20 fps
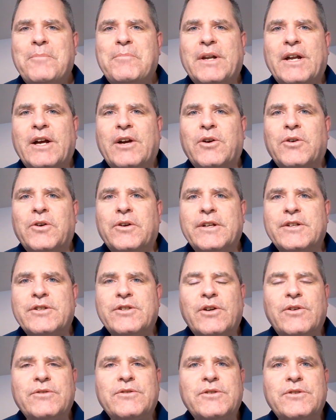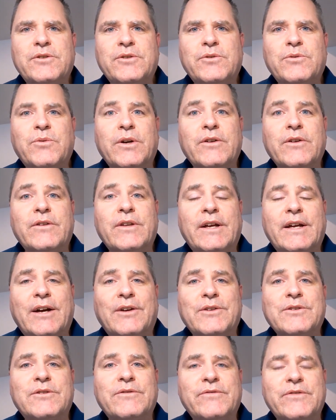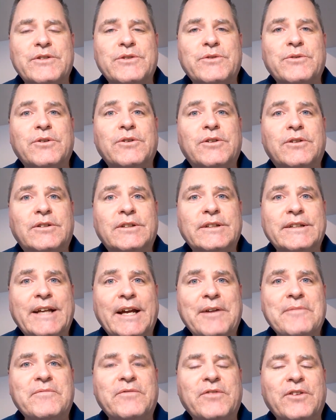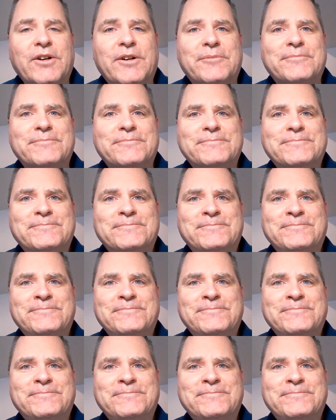But I already showed to you where the house of Israel came from.